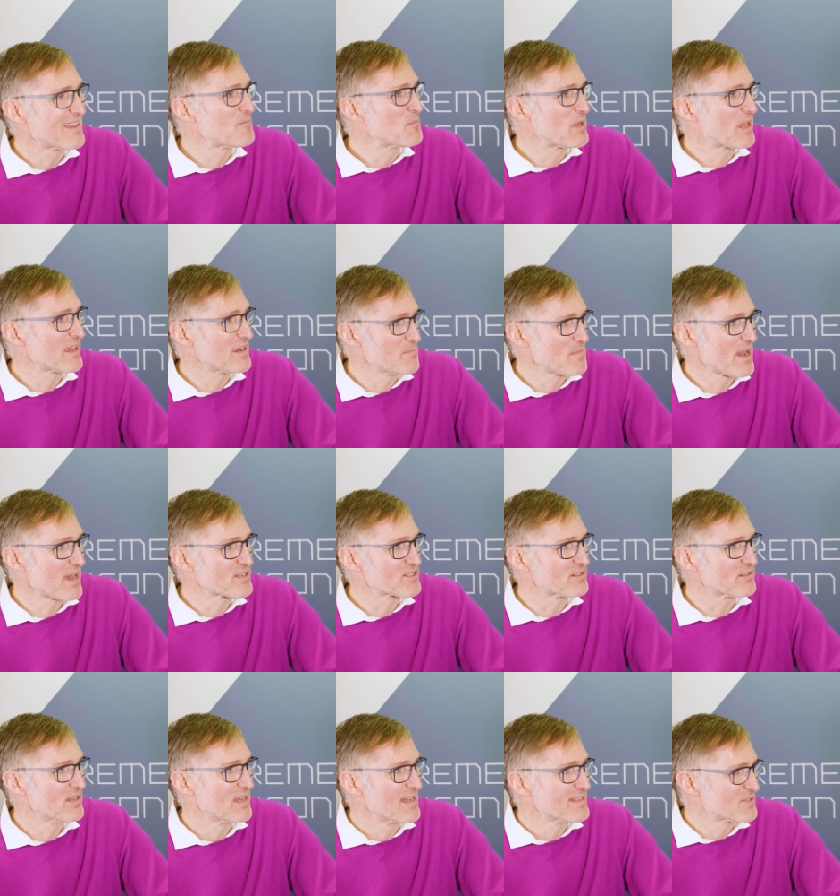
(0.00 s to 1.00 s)
than we can
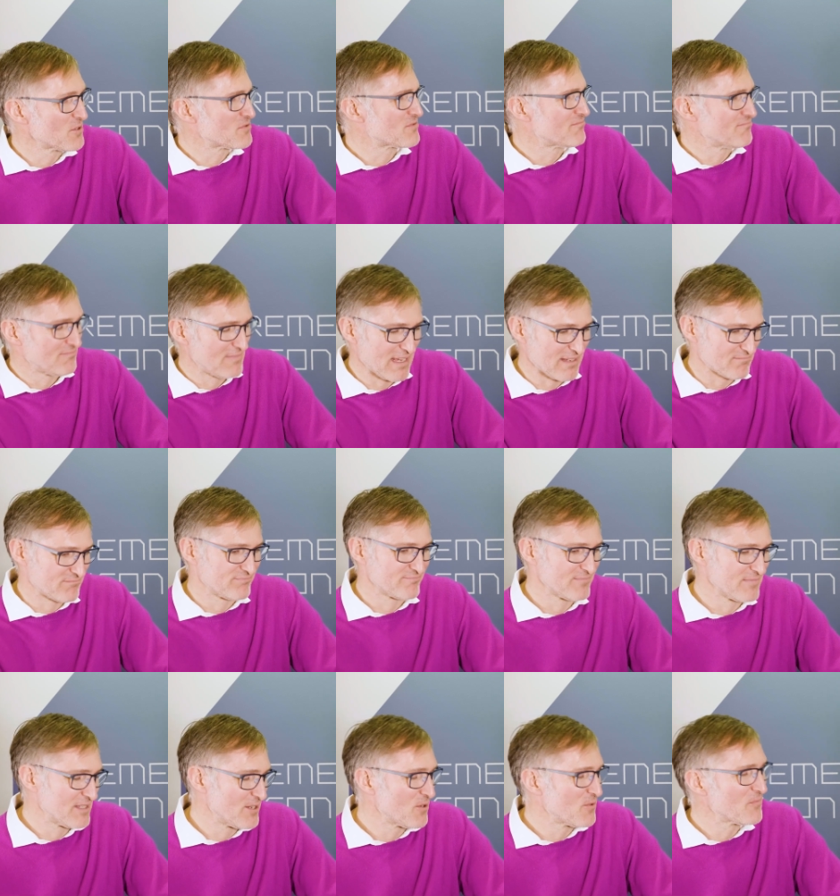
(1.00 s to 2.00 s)
imagine. Yeah. So like
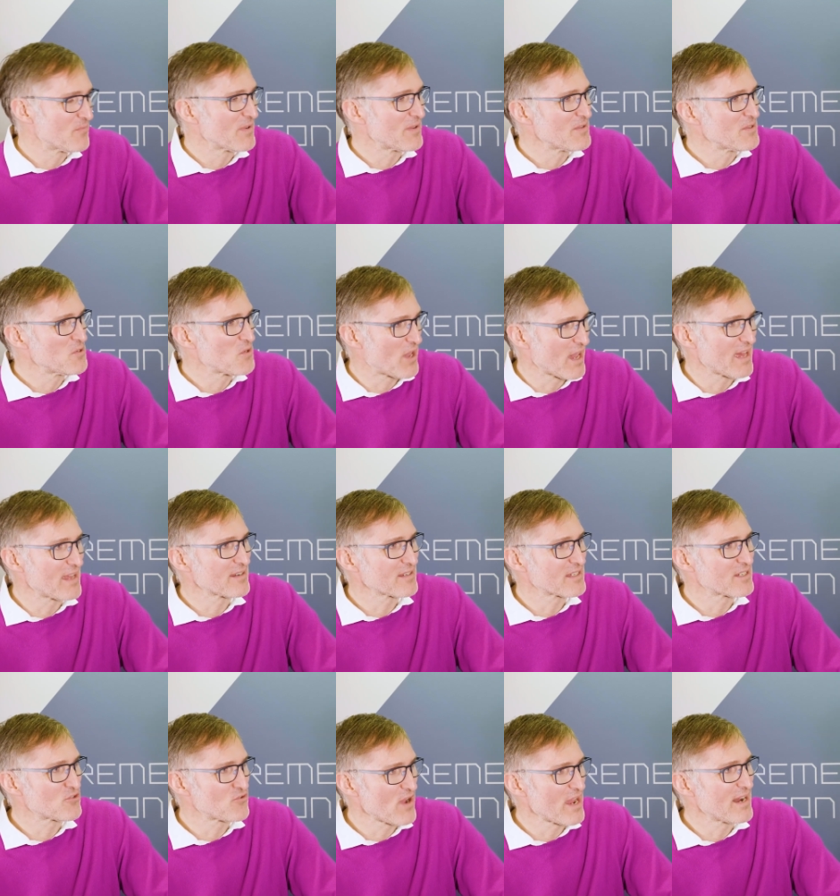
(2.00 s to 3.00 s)
you know you
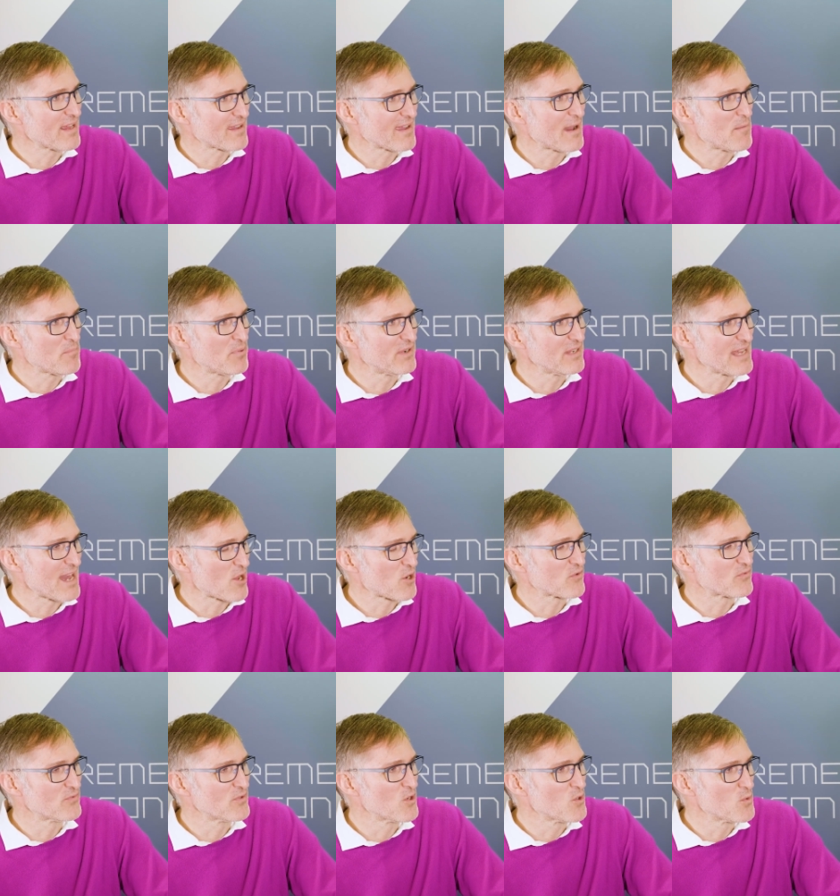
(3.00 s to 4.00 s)
can create a company
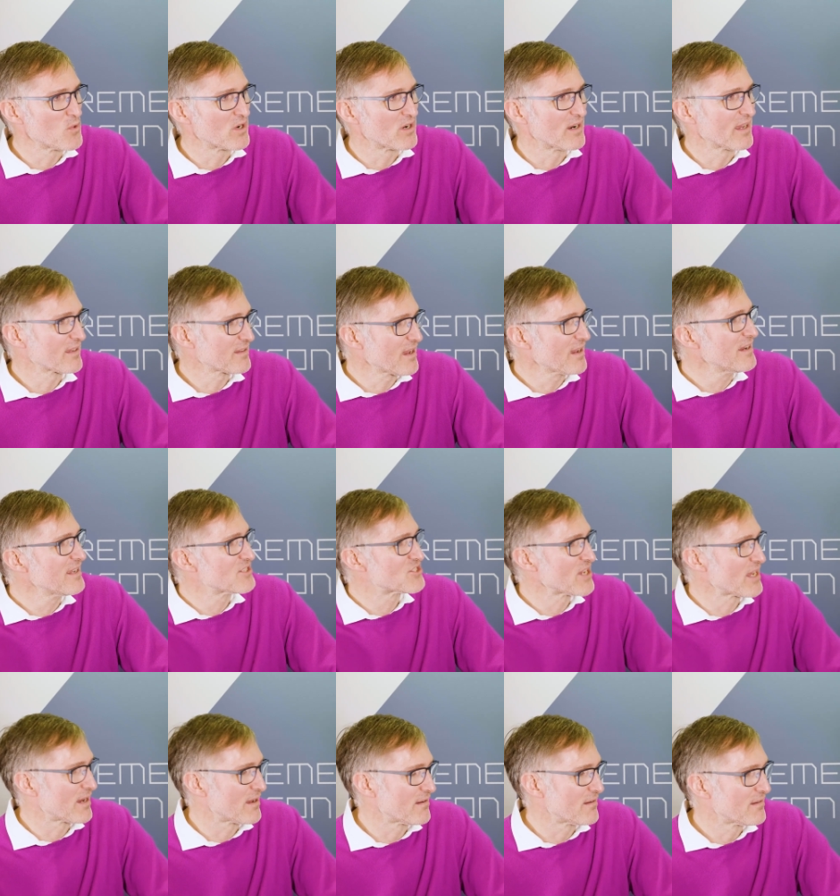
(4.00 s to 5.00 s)
out of nowhere. Like mm -hmm. Kylie
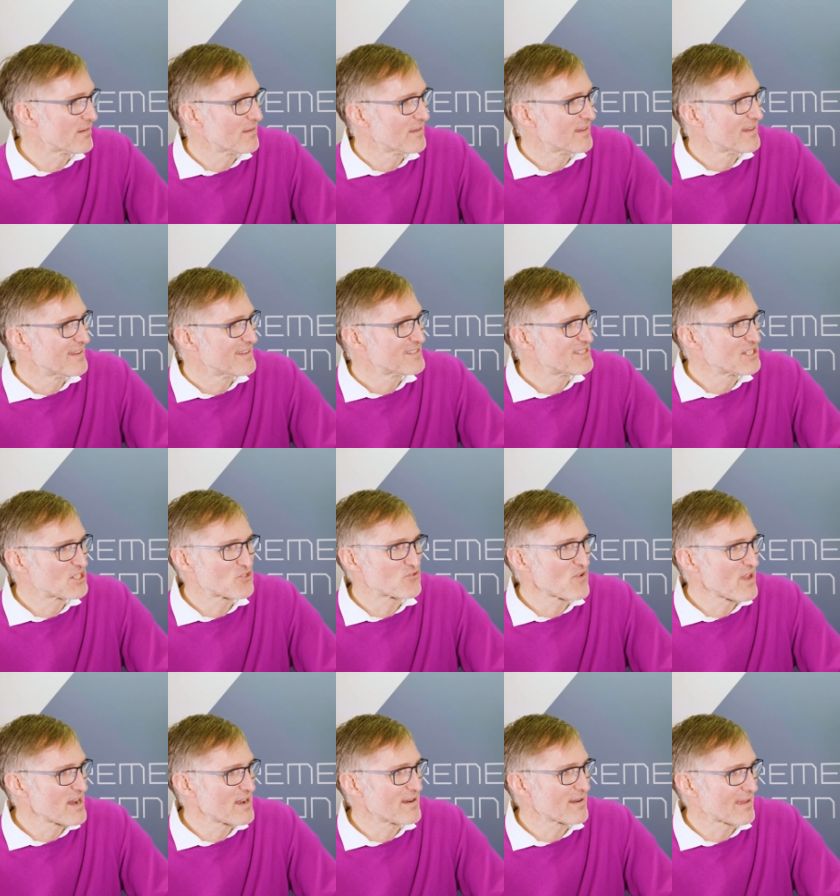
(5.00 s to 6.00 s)
mm-hmm. Jenner, mm -hmm. she
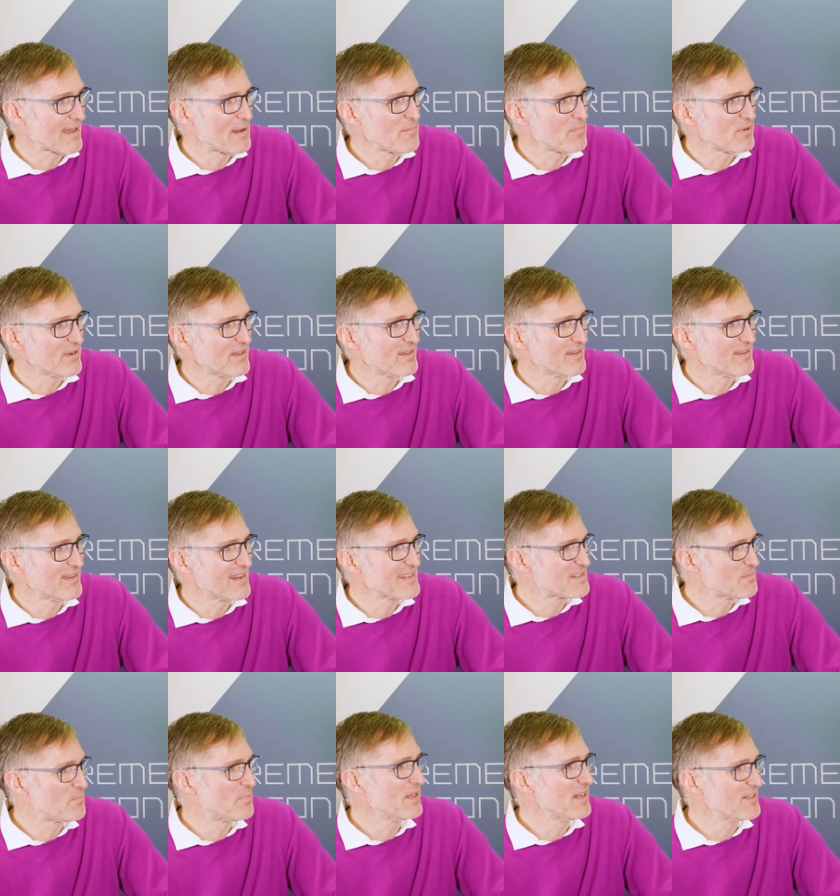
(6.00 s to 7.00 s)
created a company and
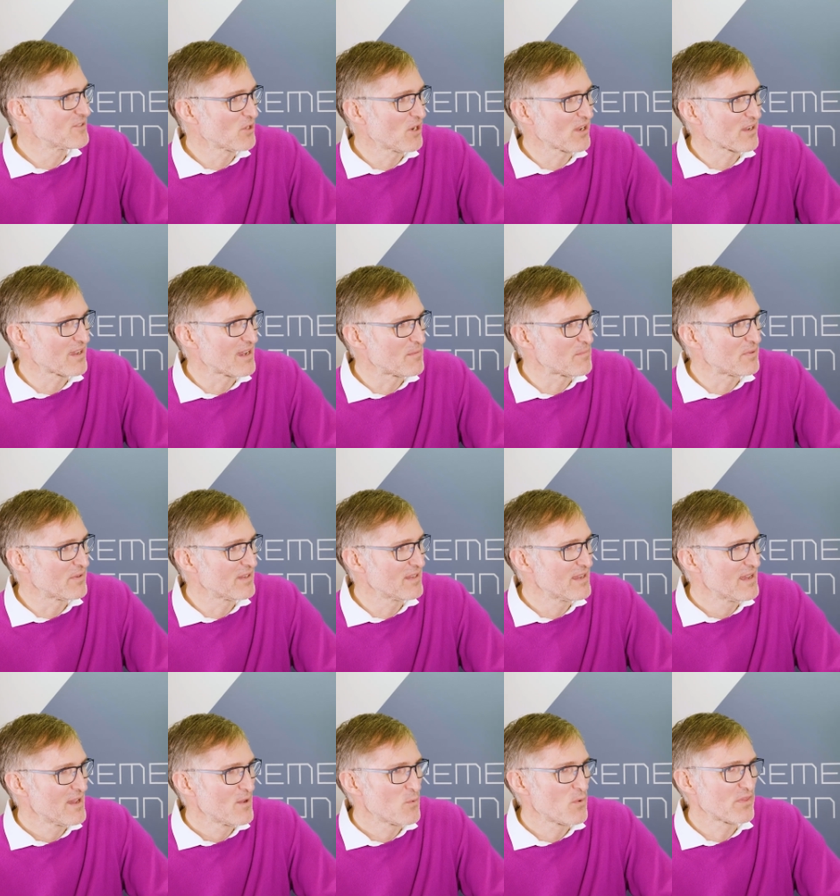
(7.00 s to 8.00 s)
it's a mm-hmm. billion dollar company
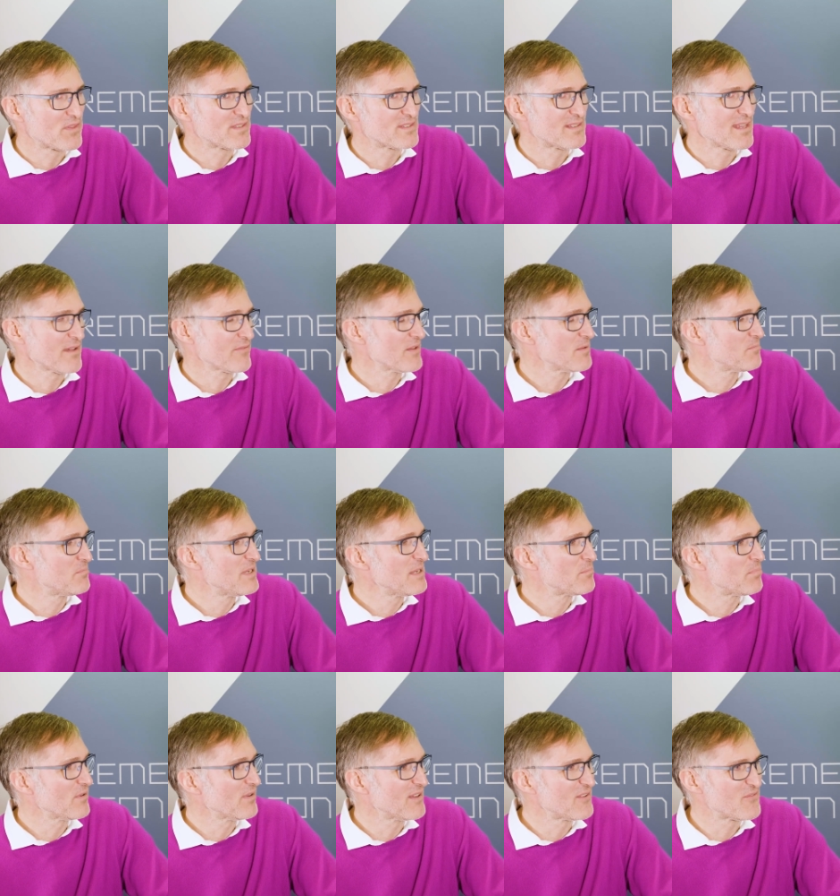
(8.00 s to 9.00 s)
mm-hmm. with seven
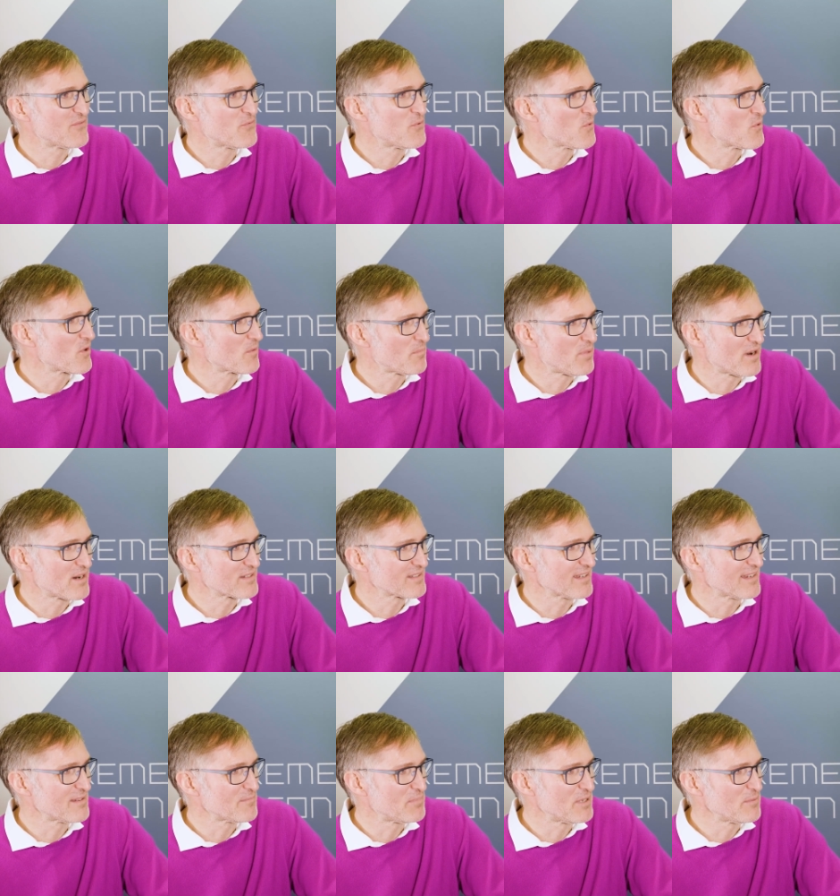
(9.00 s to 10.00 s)
people and four part
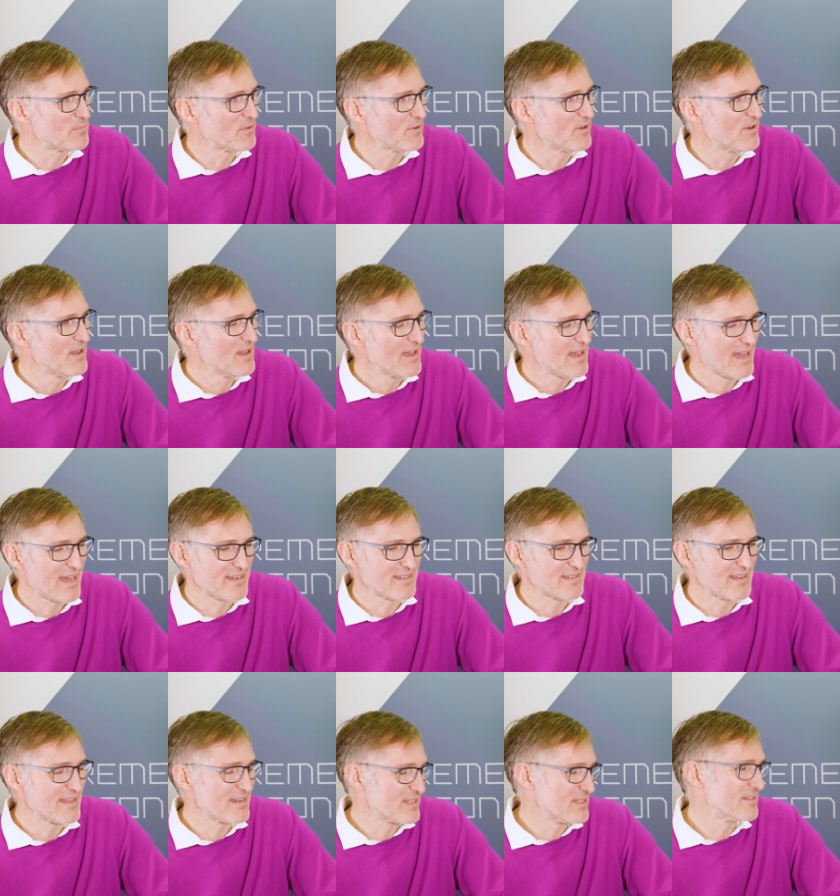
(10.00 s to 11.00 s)
time people and,
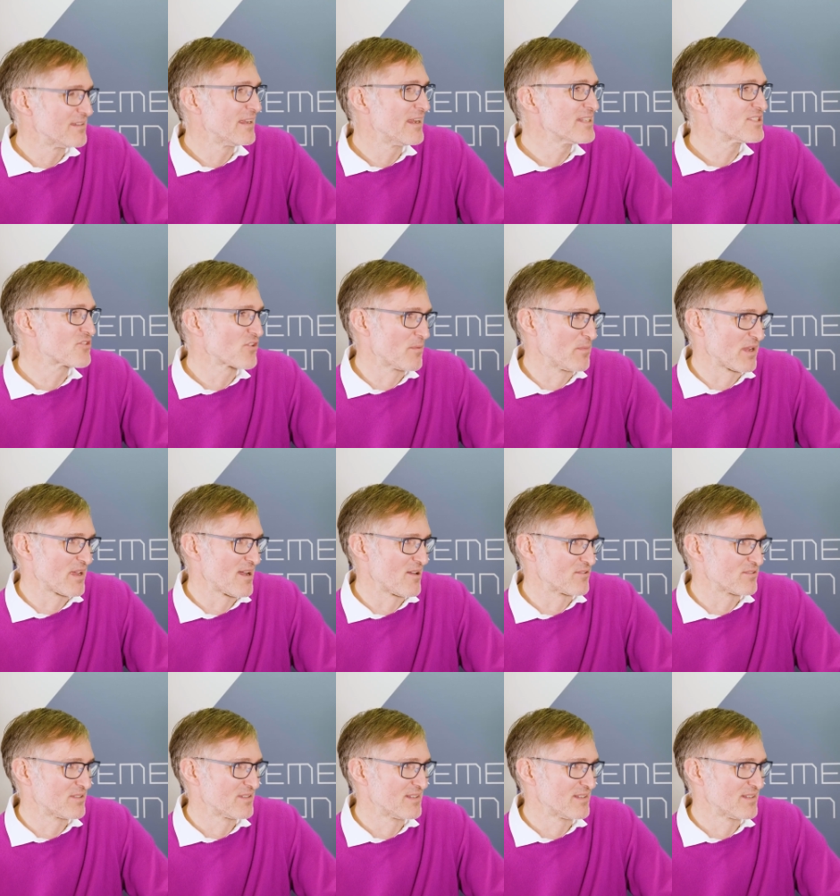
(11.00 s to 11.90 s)
and an Instagram account.